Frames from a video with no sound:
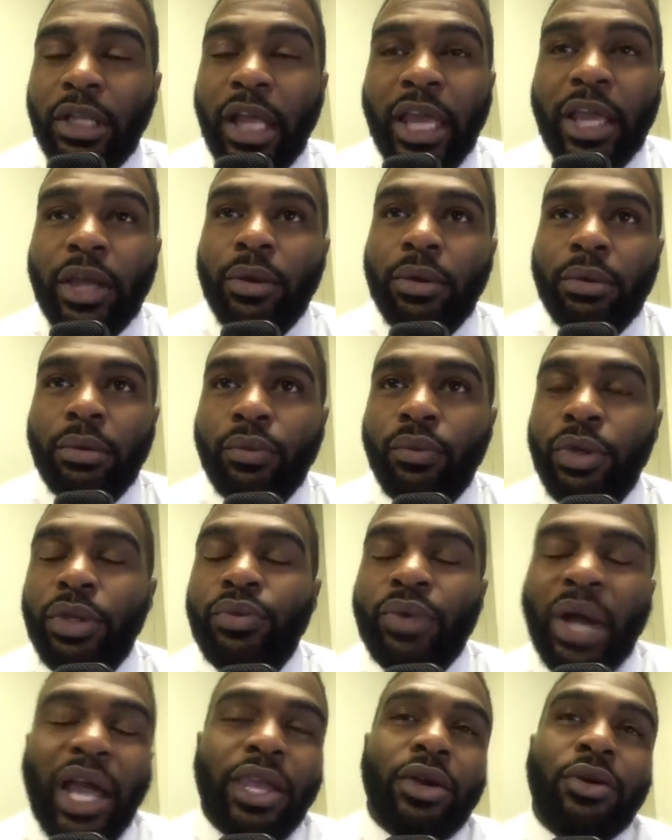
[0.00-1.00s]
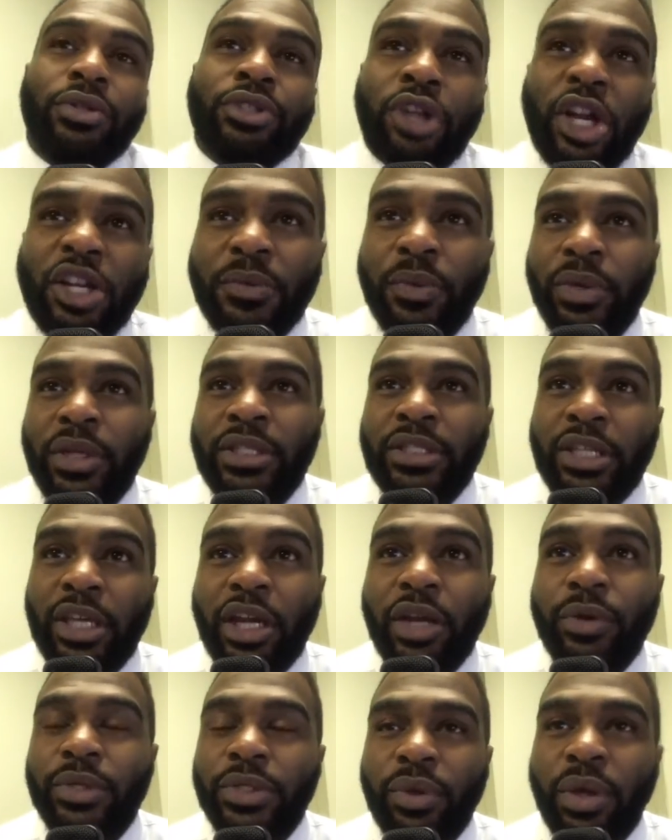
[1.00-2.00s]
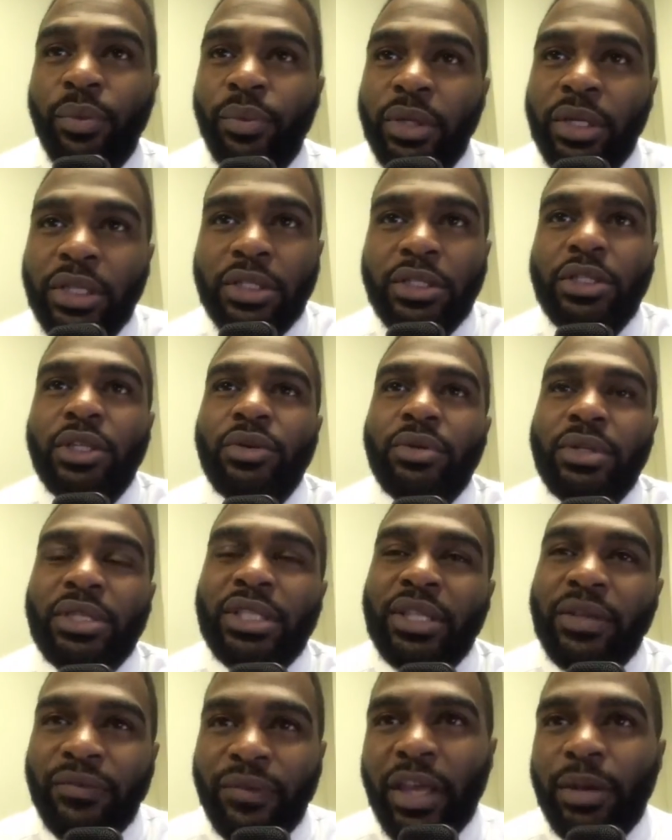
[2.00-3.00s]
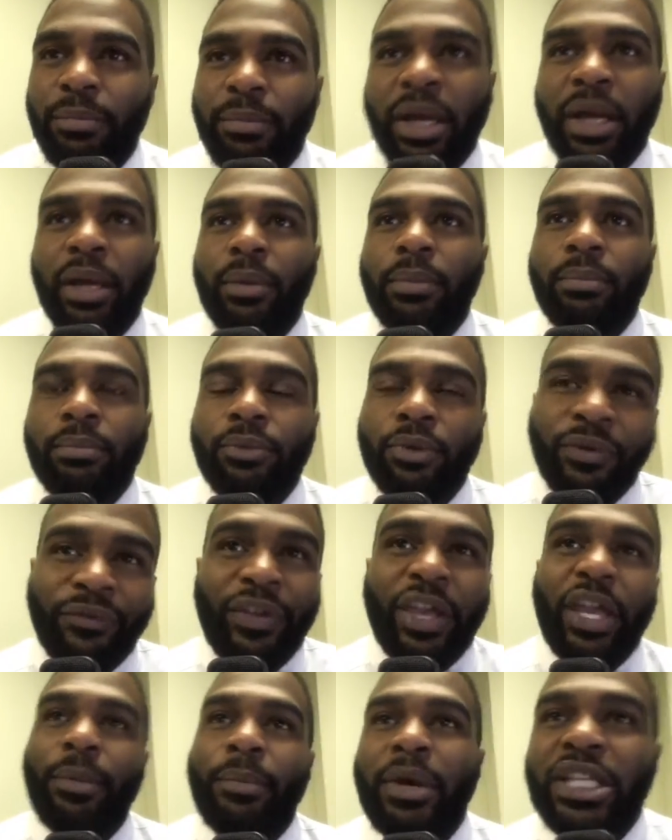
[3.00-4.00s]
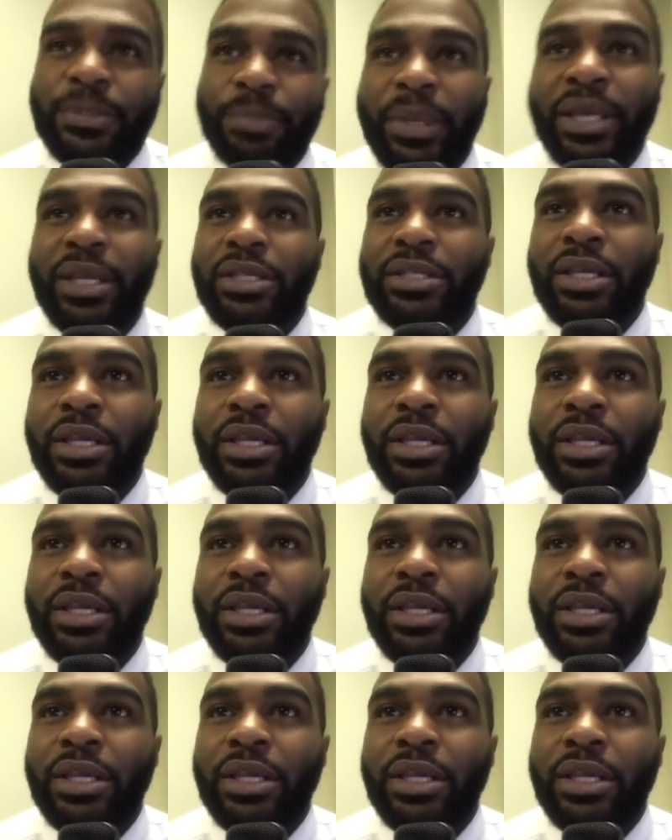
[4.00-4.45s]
Like, how you gonna charge me with a terrorist threat when this dude is invading my space?